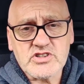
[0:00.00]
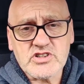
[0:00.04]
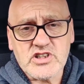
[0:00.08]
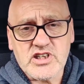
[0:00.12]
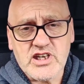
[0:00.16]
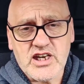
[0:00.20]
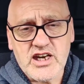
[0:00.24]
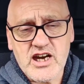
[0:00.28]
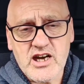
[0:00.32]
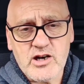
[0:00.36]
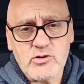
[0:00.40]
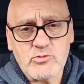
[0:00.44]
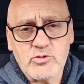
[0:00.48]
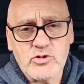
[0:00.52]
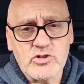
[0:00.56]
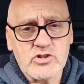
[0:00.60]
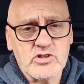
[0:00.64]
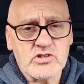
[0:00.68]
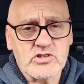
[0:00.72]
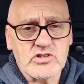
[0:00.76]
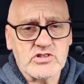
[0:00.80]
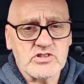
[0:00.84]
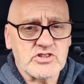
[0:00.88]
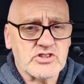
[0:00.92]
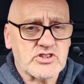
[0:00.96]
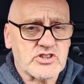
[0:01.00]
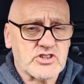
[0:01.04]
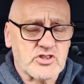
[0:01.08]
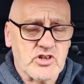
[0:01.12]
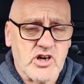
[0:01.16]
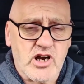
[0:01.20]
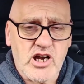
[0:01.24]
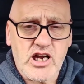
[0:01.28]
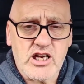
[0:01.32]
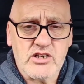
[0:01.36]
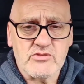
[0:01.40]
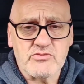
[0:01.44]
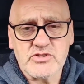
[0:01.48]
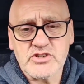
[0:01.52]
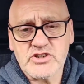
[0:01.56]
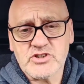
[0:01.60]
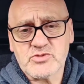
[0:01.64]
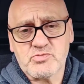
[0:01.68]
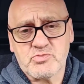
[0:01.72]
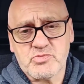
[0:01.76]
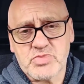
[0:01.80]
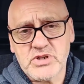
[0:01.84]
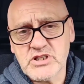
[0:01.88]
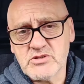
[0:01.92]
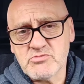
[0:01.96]
care workers, drivers,
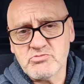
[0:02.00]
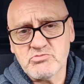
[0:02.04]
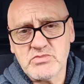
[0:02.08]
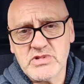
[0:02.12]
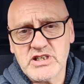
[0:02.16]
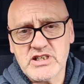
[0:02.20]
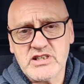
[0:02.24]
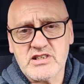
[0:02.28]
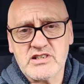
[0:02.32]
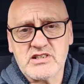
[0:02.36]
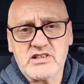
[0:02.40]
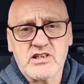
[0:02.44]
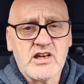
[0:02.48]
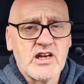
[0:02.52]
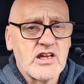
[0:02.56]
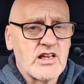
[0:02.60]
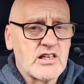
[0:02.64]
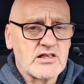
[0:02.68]
bin men,